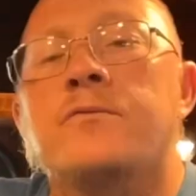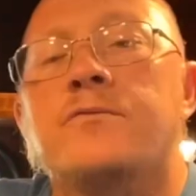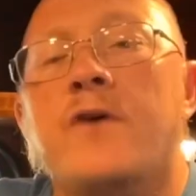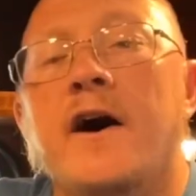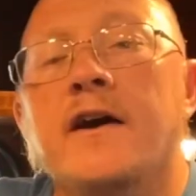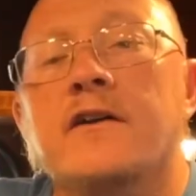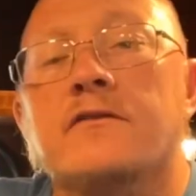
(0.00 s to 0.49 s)

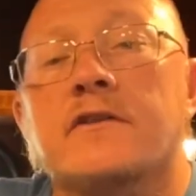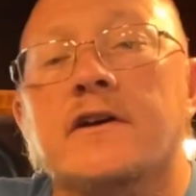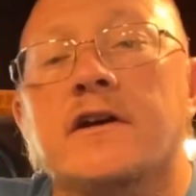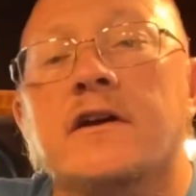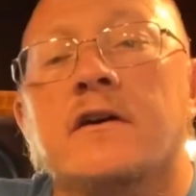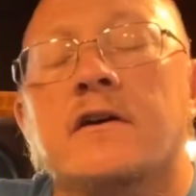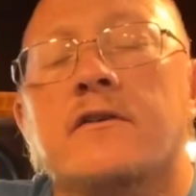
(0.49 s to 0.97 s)

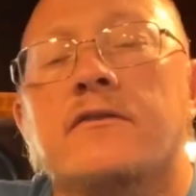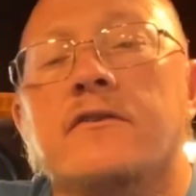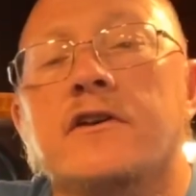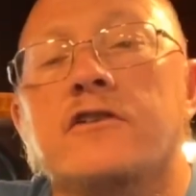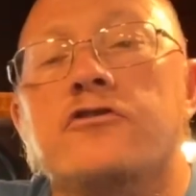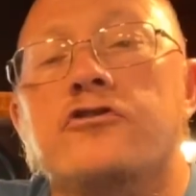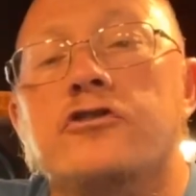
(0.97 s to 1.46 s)
Finally,
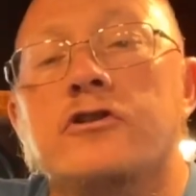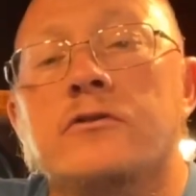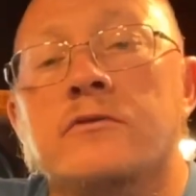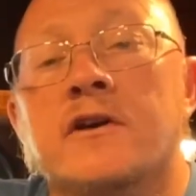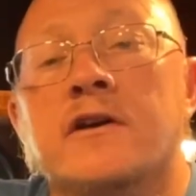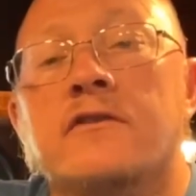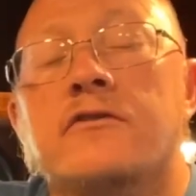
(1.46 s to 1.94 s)
these
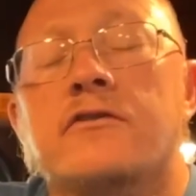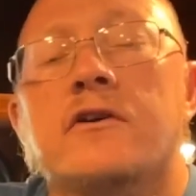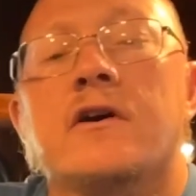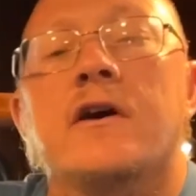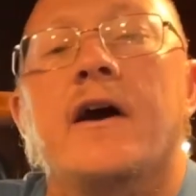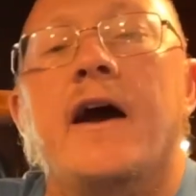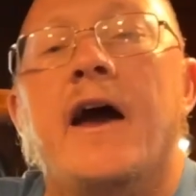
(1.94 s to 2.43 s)
units
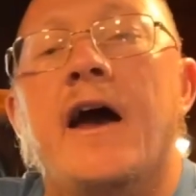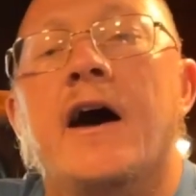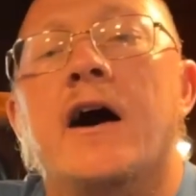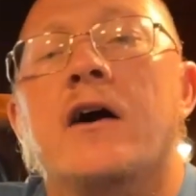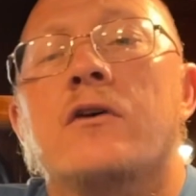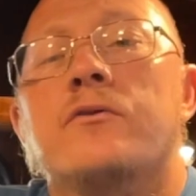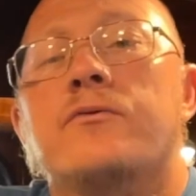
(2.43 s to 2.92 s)

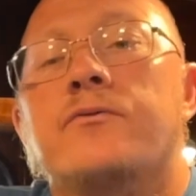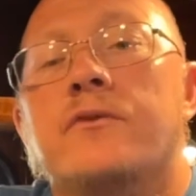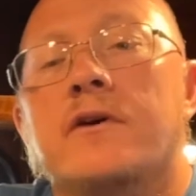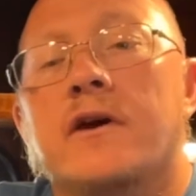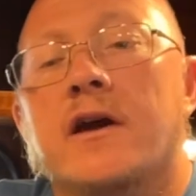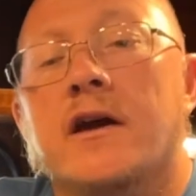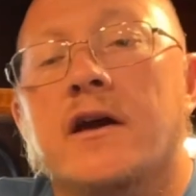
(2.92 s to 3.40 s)
have
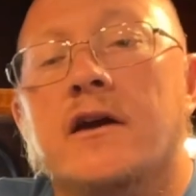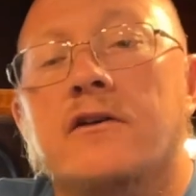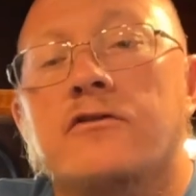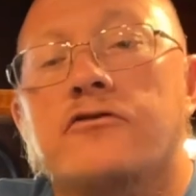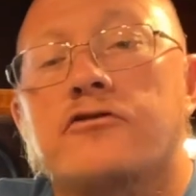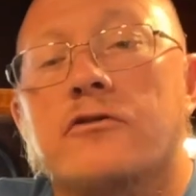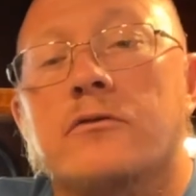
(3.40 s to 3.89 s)

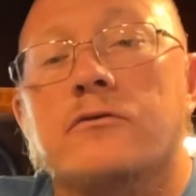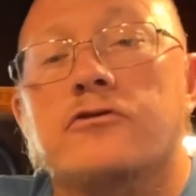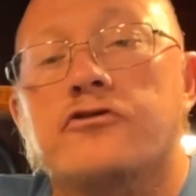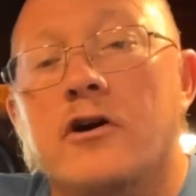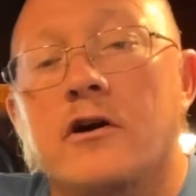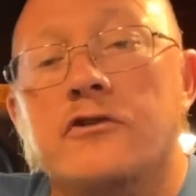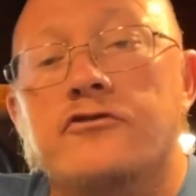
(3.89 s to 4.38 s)
a solar
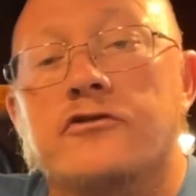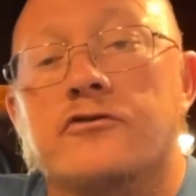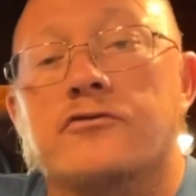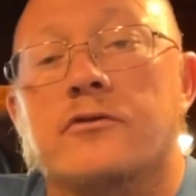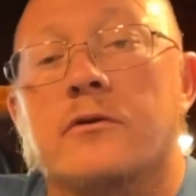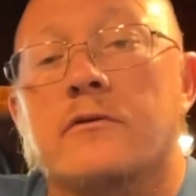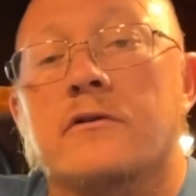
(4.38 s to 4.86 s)
charge
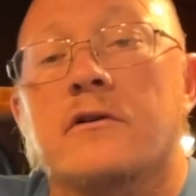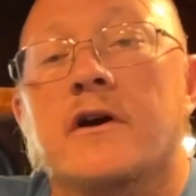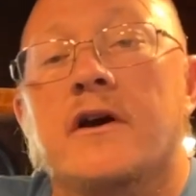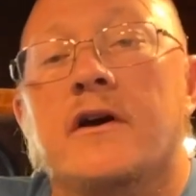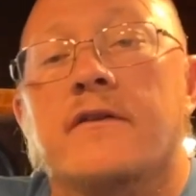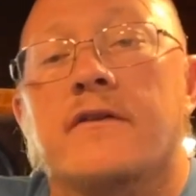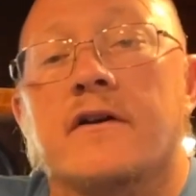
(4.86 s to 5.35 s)
controller
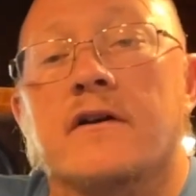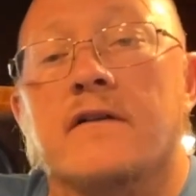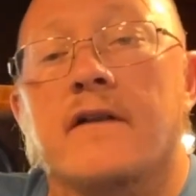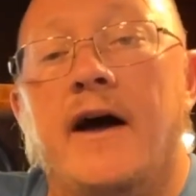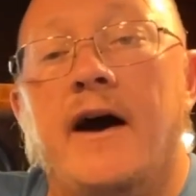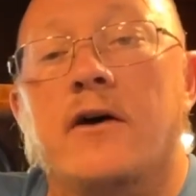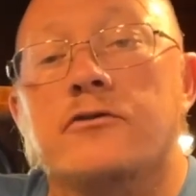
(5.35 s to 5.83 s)
that
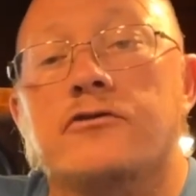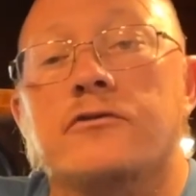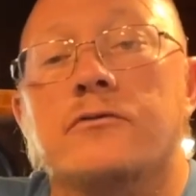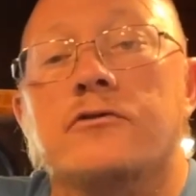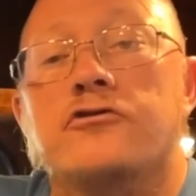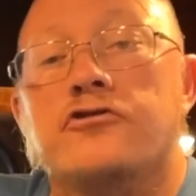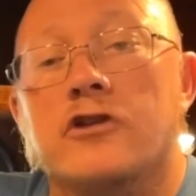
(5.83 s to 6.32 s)
allows
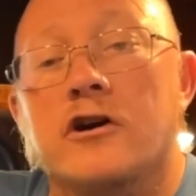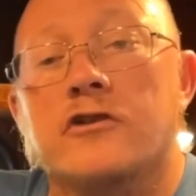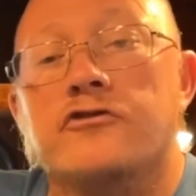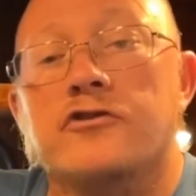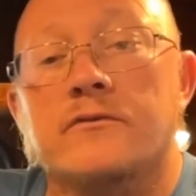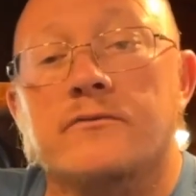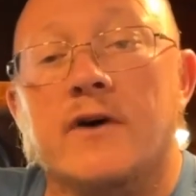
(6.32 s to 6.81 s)
you to
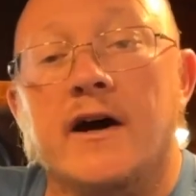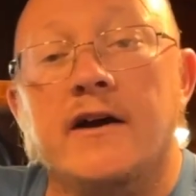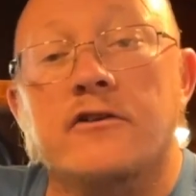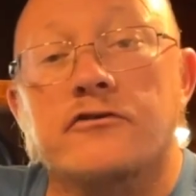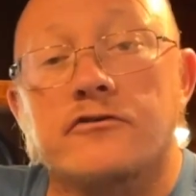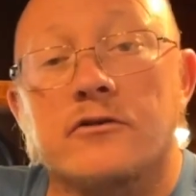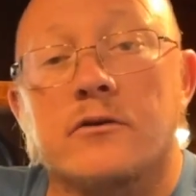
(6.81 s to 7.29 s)
charge it
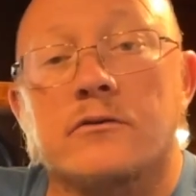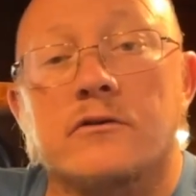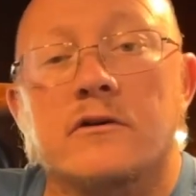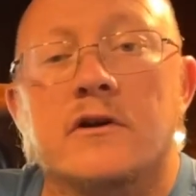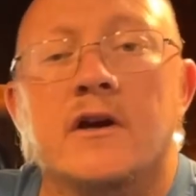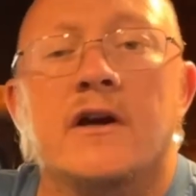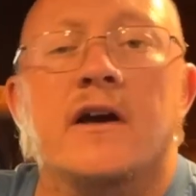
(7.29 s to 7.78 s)
via
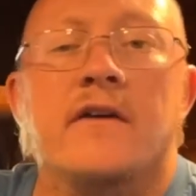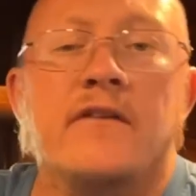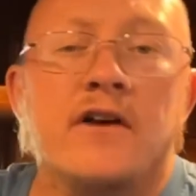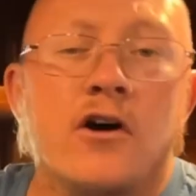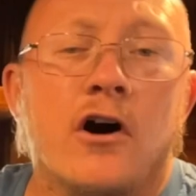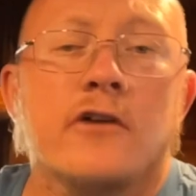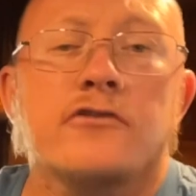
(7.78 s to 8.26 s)
solar, and
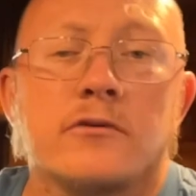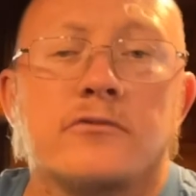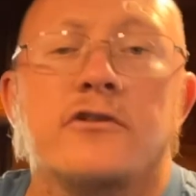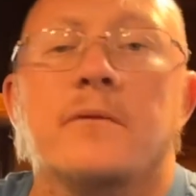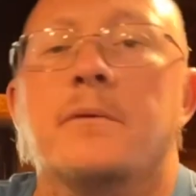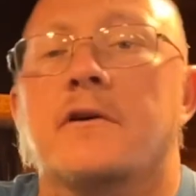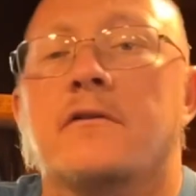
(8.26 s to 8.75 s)
they also
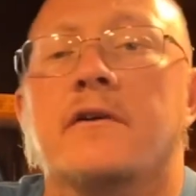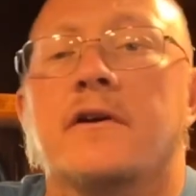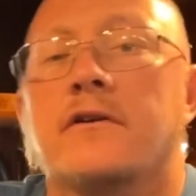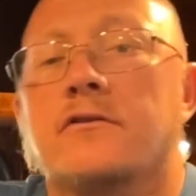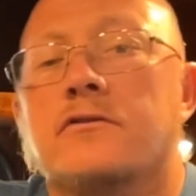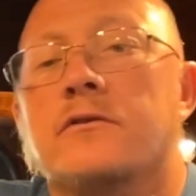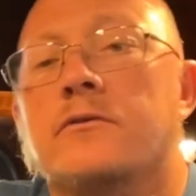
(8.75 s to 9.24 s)
typically
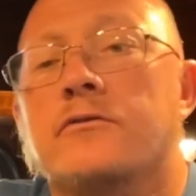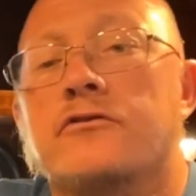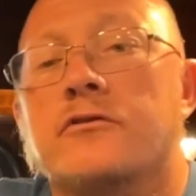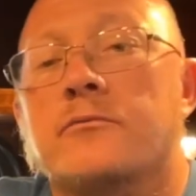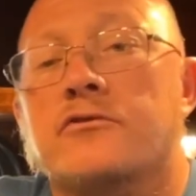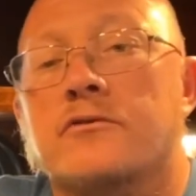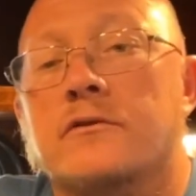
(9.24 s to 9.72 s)
include
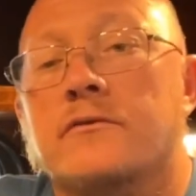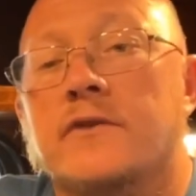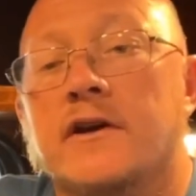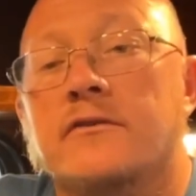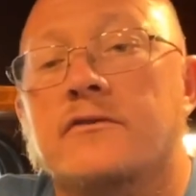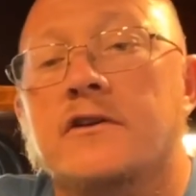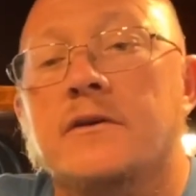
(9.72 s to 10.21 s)
some sort of
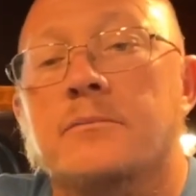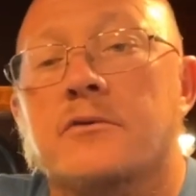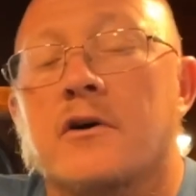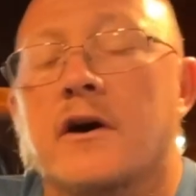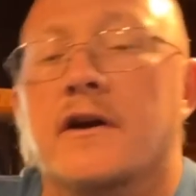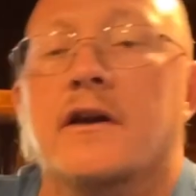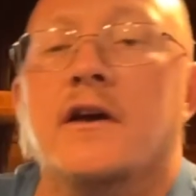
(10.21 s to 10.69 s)
AC
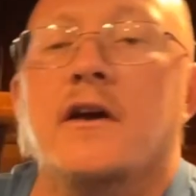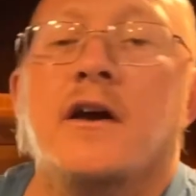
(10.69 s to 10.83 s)
plug.